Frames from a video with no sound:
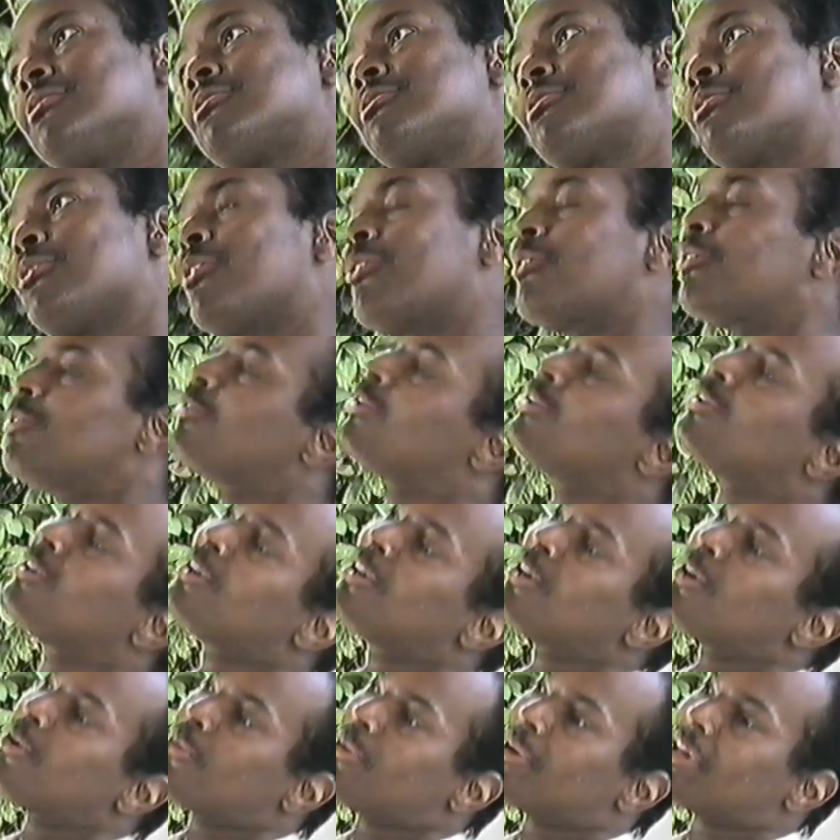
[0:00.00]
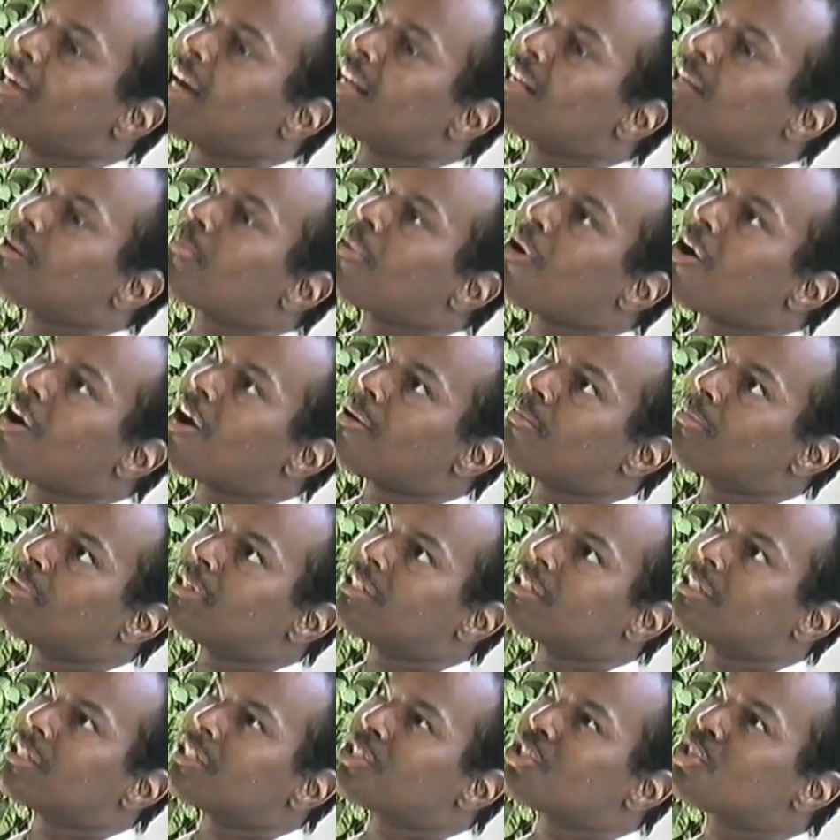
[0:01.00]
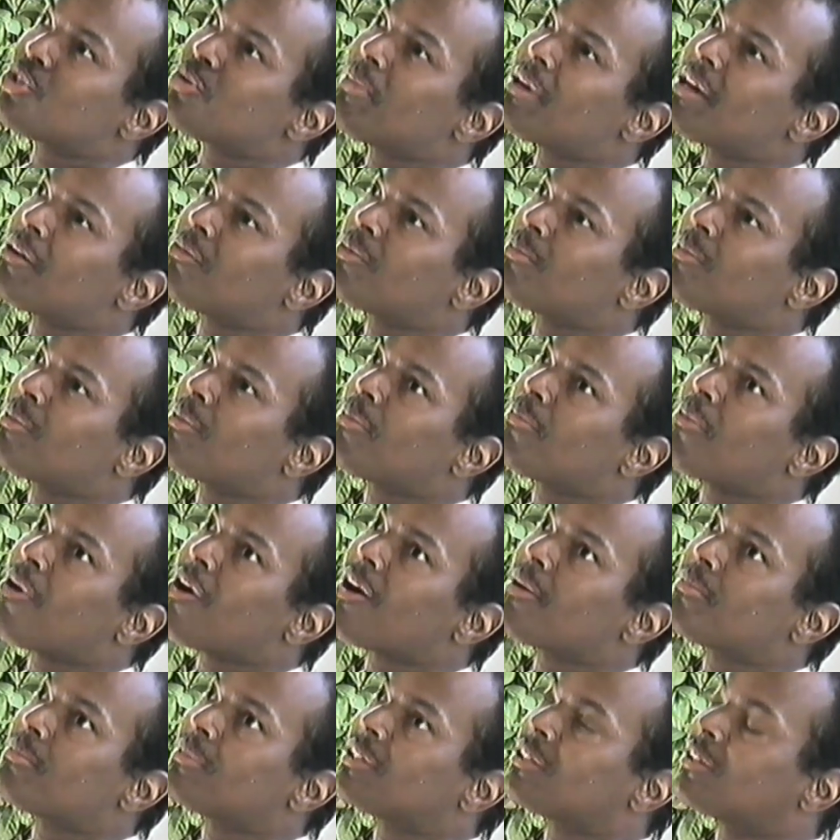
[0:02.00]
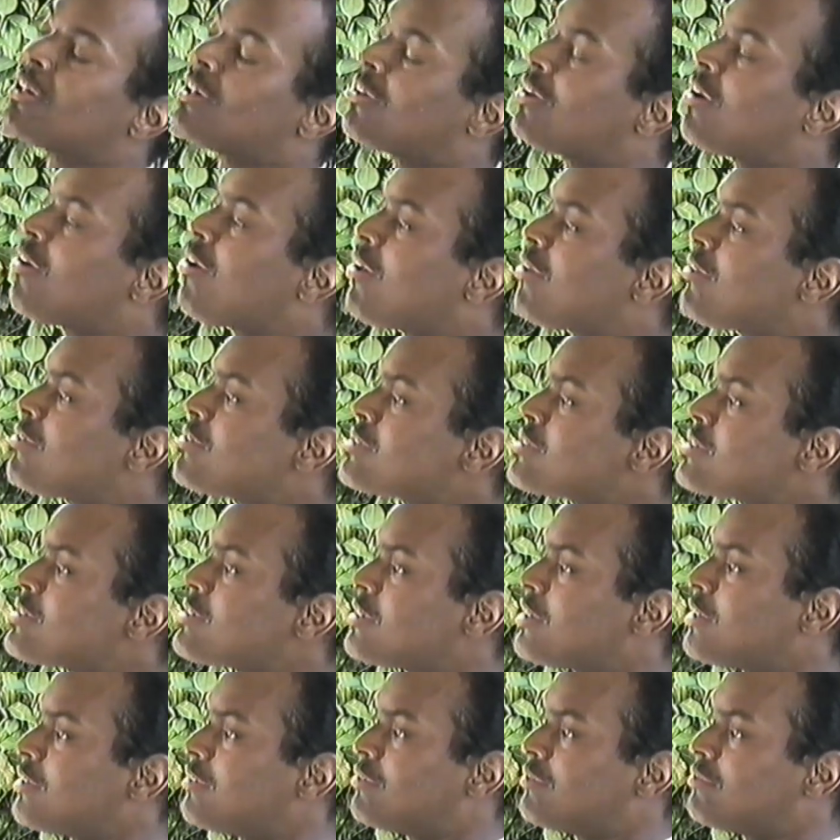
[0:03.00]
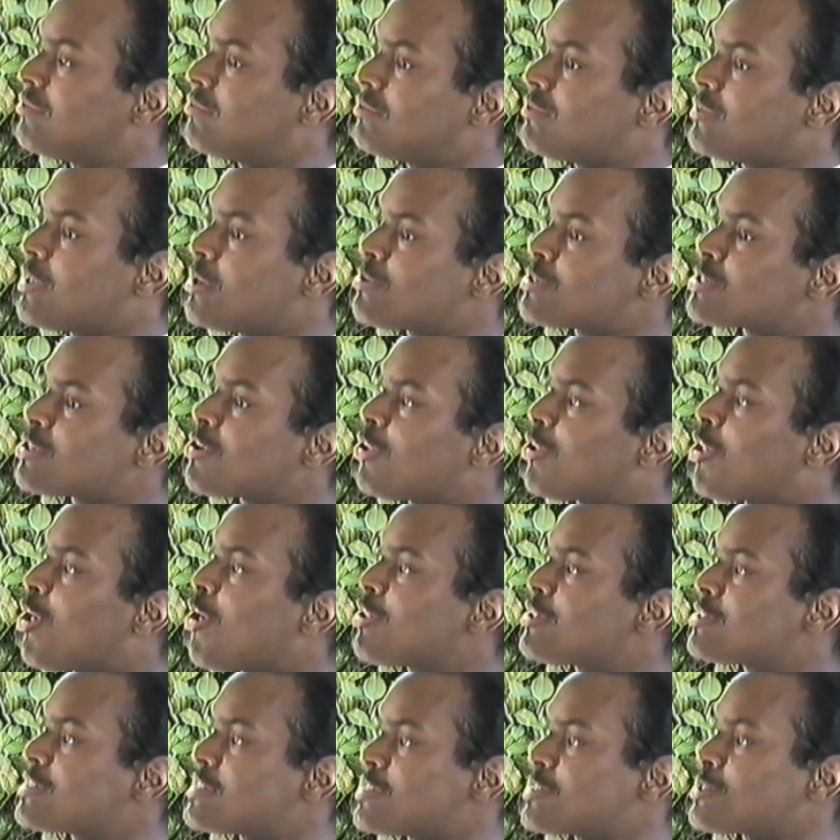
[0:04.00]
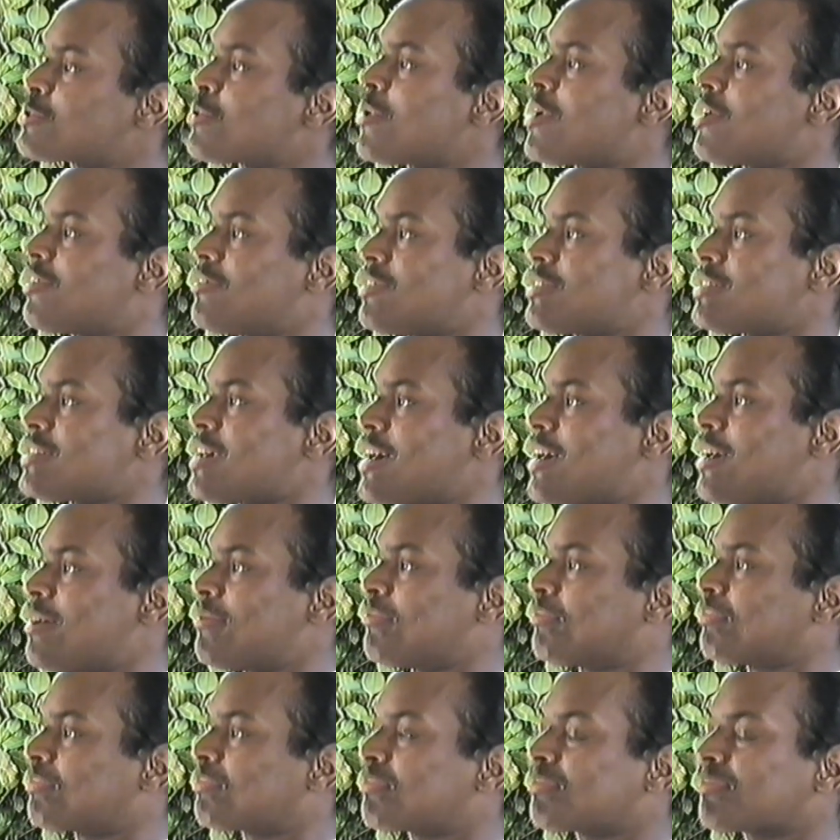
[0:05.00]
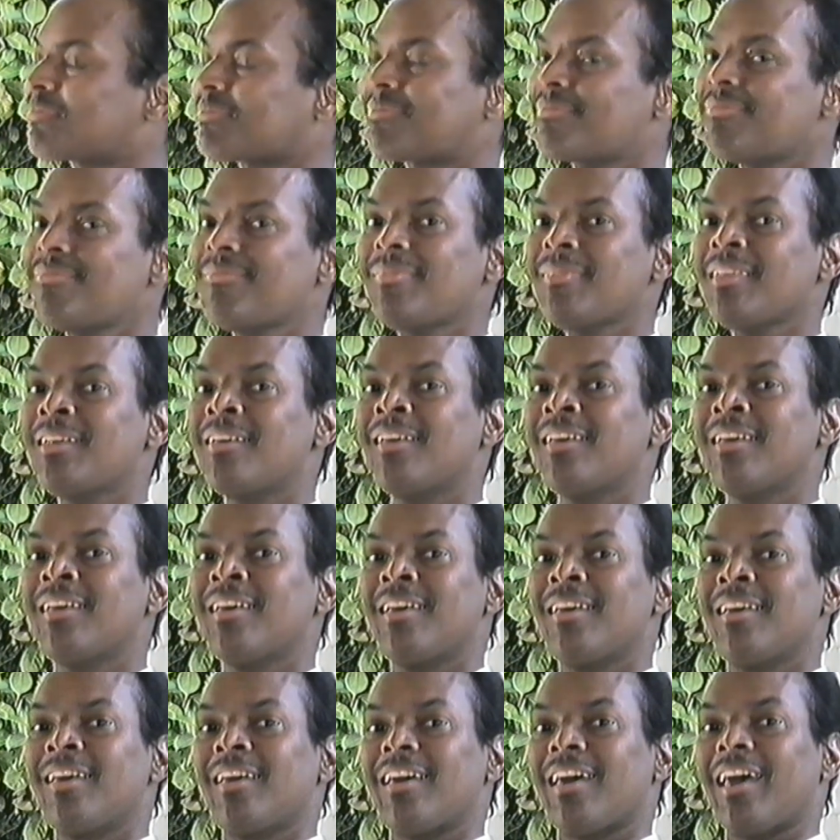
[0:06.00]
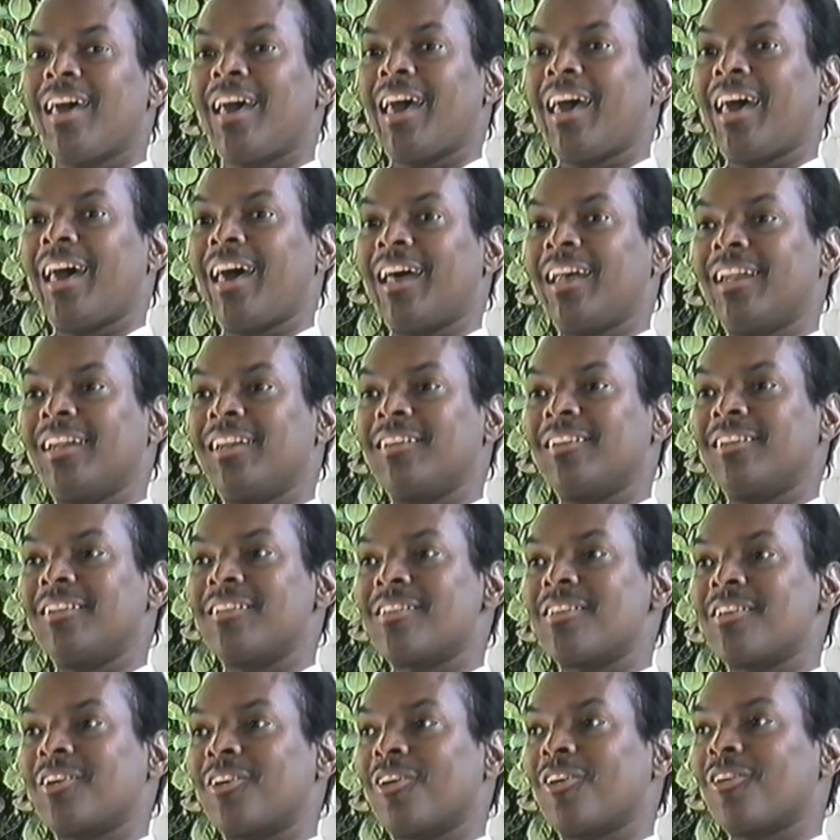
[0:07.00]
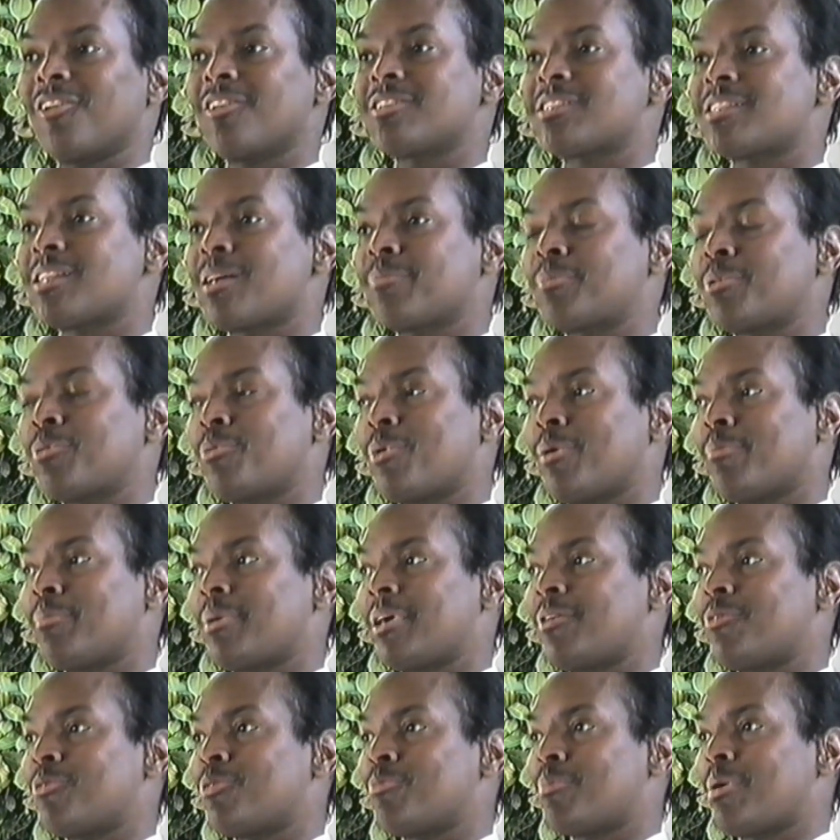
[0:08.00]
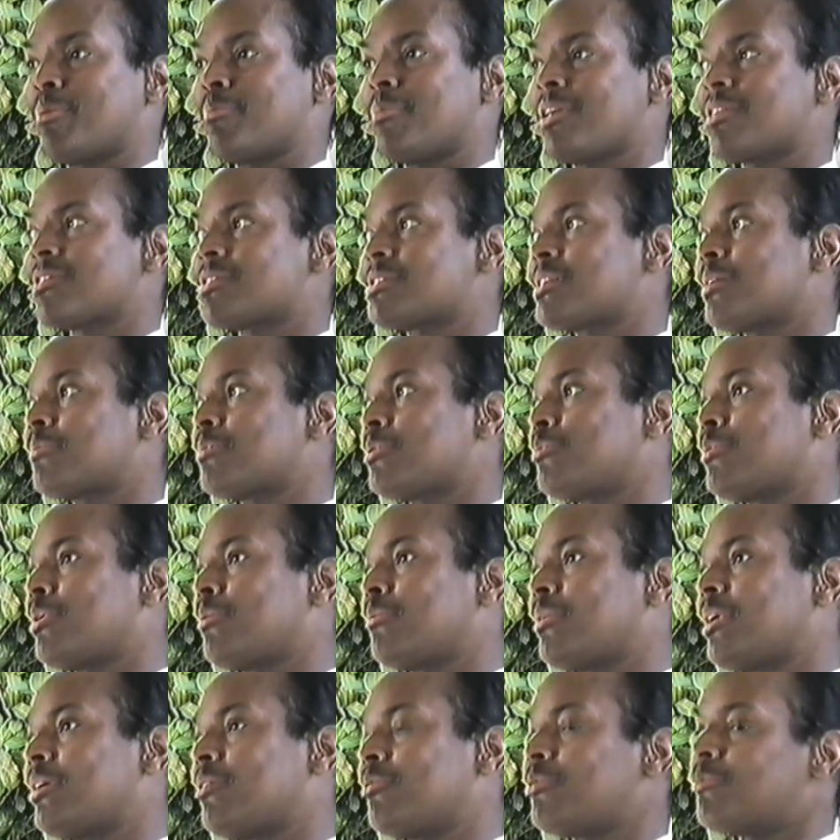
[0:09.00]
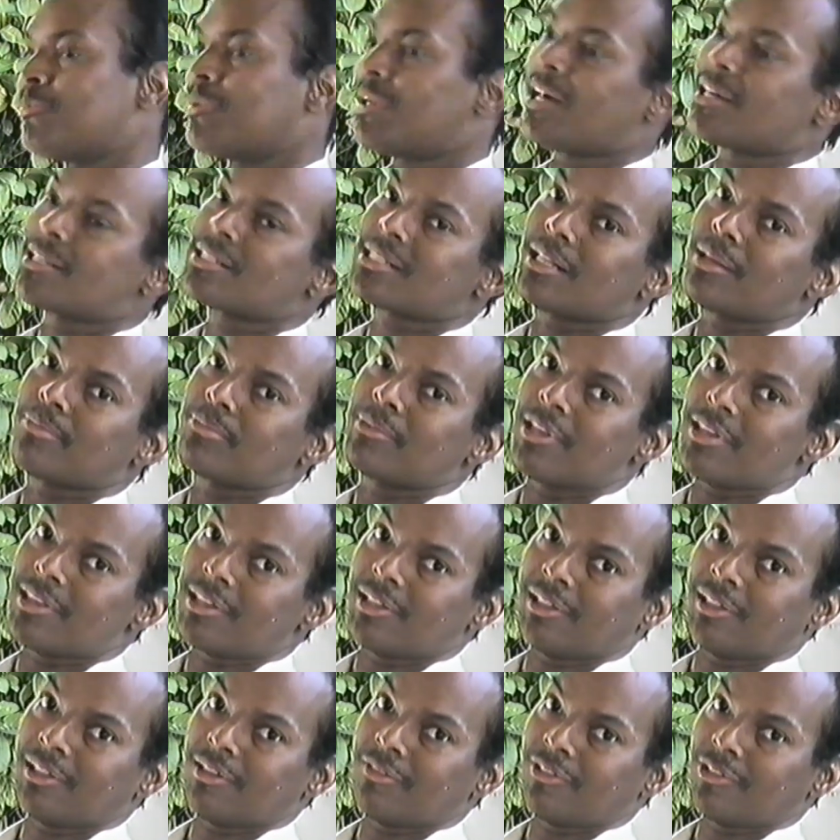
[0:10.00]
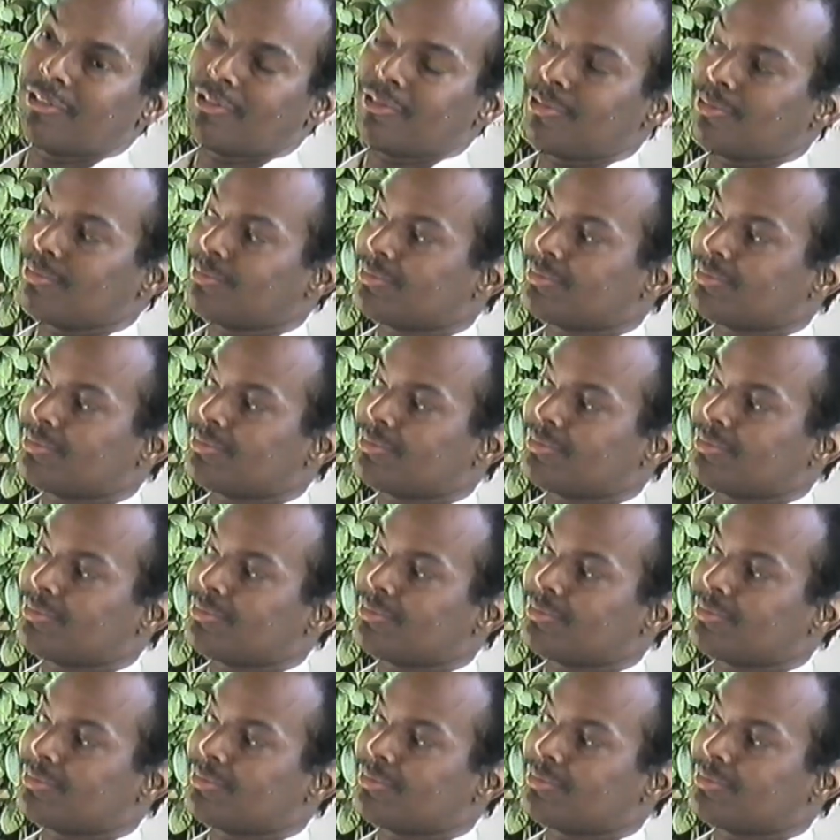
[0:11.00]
So we got an apartment, a two-bedroom apartment on Halsey, and it was called Halsey Square Right. the mm-hmm. And the girls slept in one bedroom, my mother slept in one bedroom, and I slept in the living room.